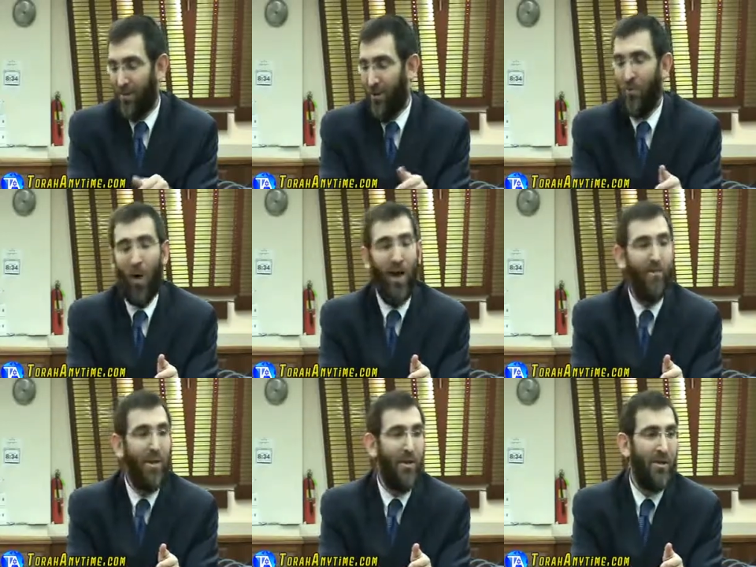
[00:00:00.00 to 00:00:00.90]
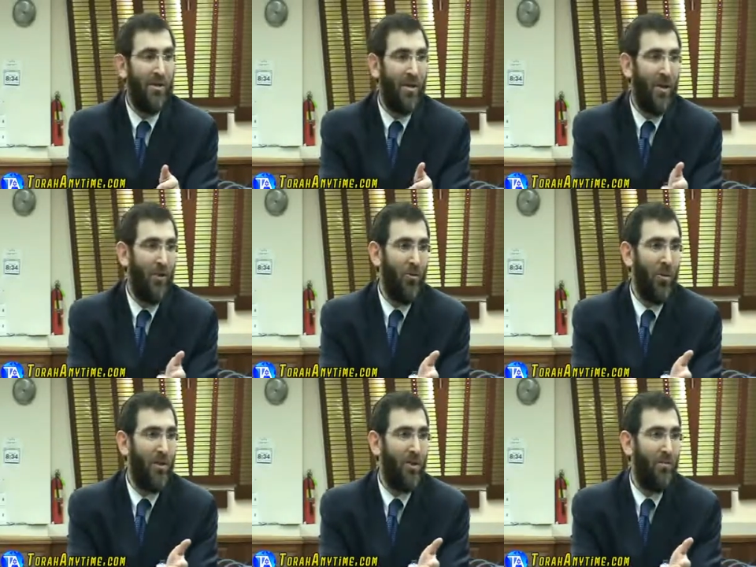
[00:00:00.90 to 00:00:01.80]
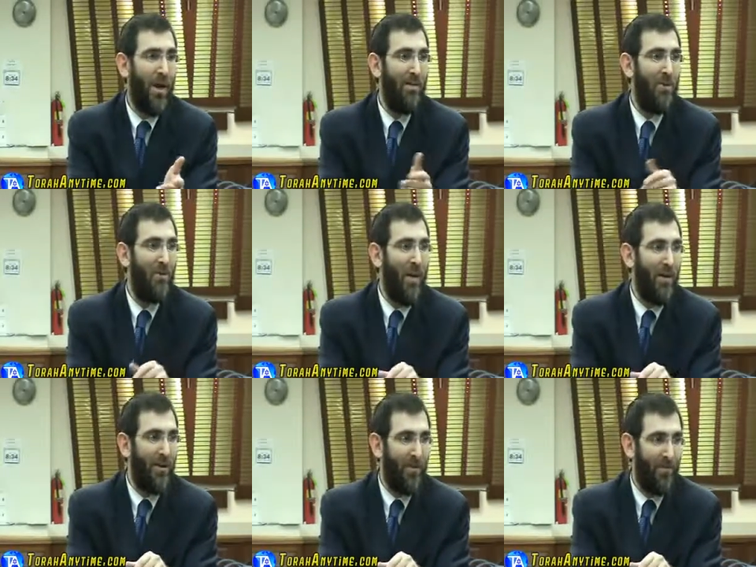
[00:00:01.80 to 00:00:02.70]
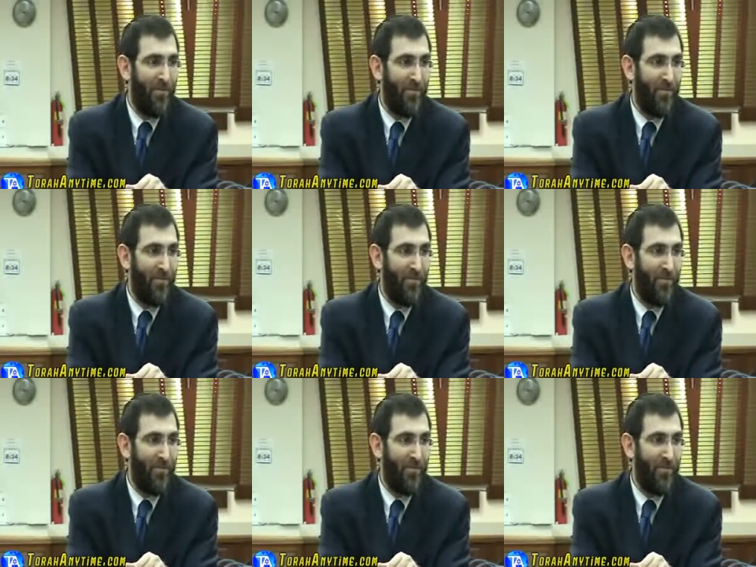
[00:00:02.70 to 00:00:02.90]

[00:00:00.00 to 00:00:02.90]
No. Why? Because a gorilla could probably do it better.